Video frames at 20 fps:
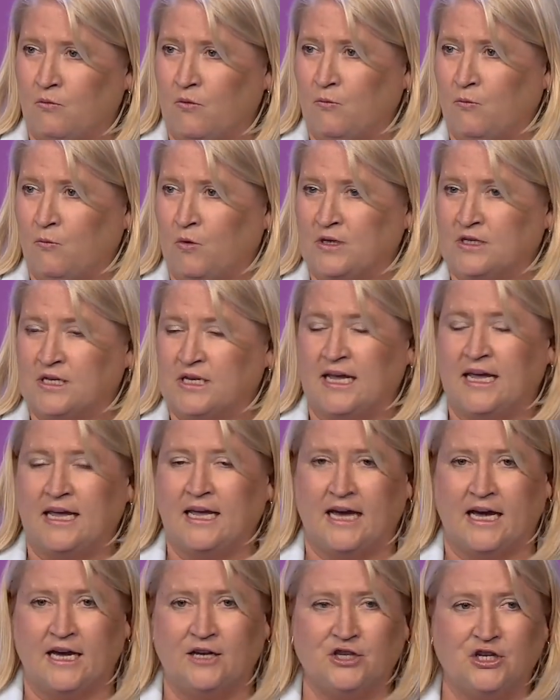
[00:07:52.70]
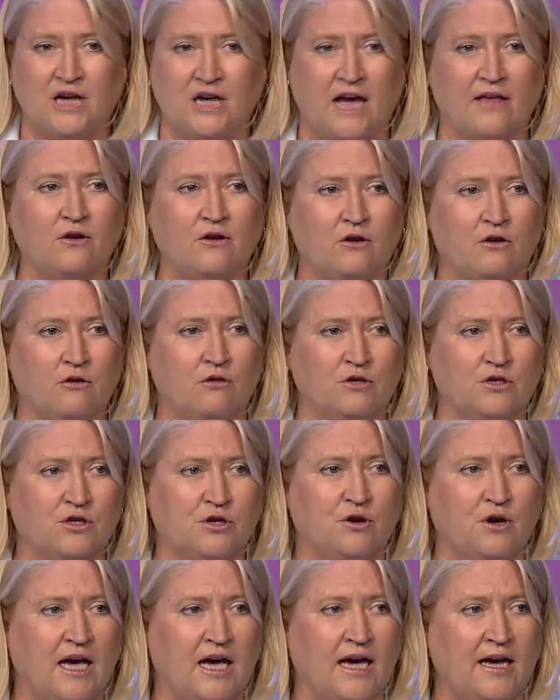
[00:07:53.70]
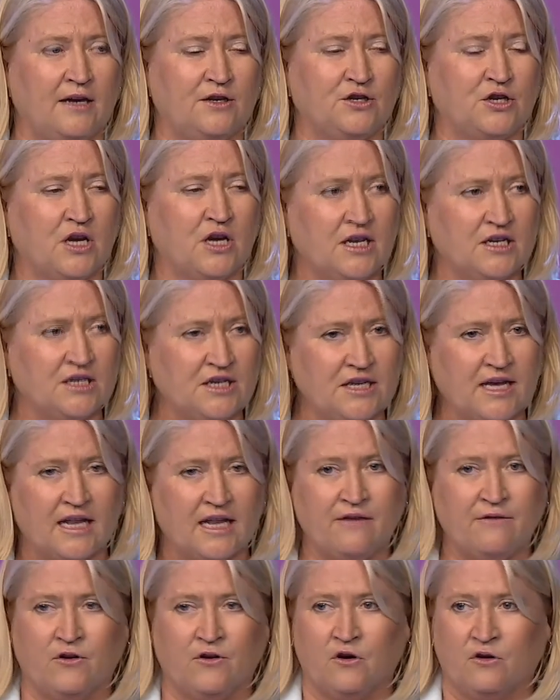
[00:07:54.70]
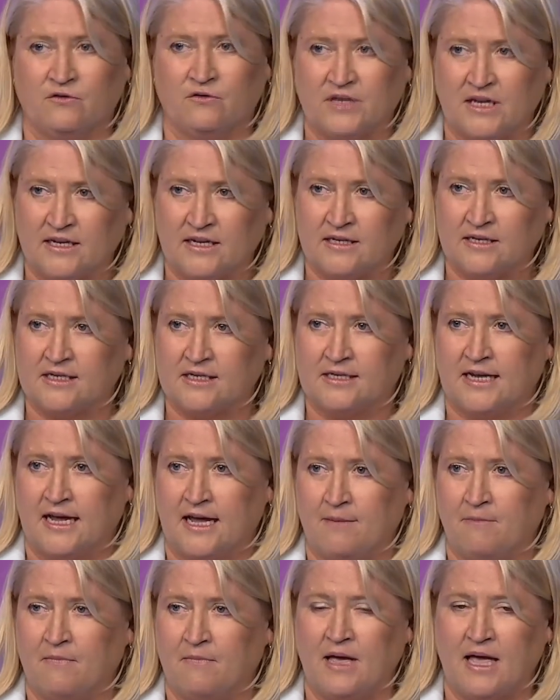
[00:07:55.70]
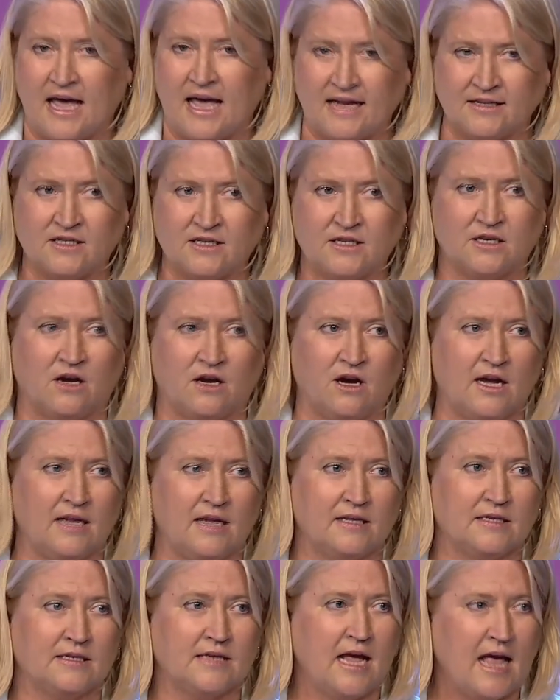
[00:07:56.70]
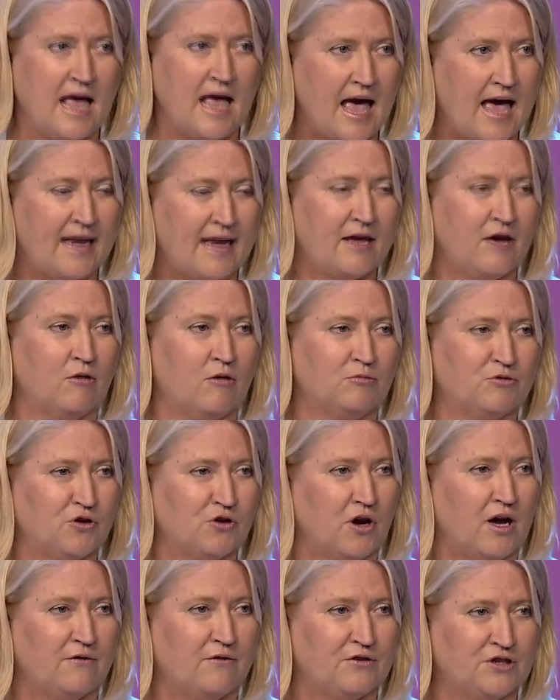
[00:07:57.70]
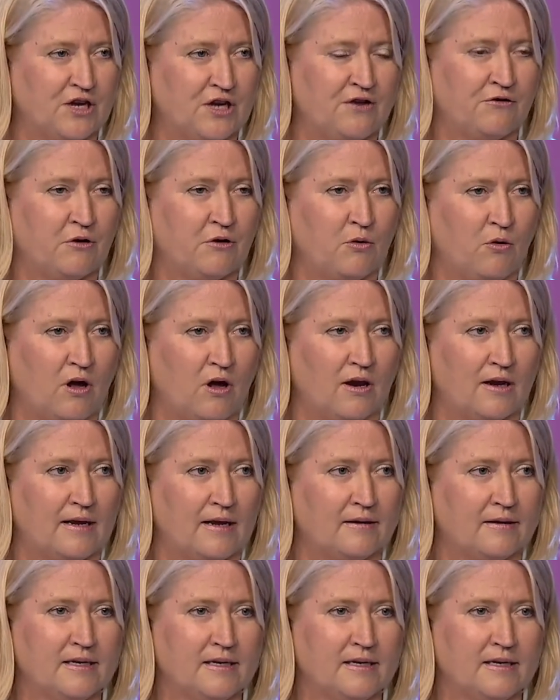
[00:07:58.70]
was engaging other girls her age to get involved in STEM and science and help drive gender equality.